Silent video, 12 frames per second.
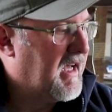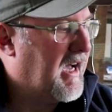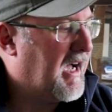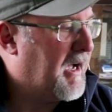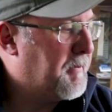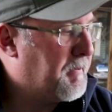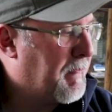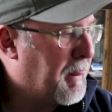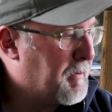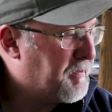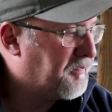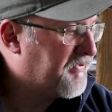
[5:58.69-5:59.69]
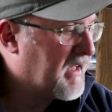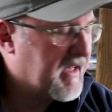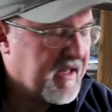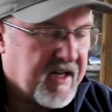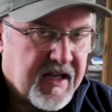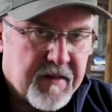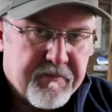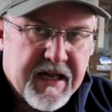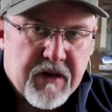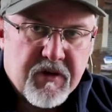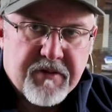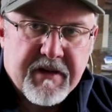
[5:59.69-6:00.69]
um, and
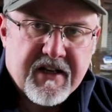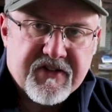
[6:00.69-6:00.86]
bear with me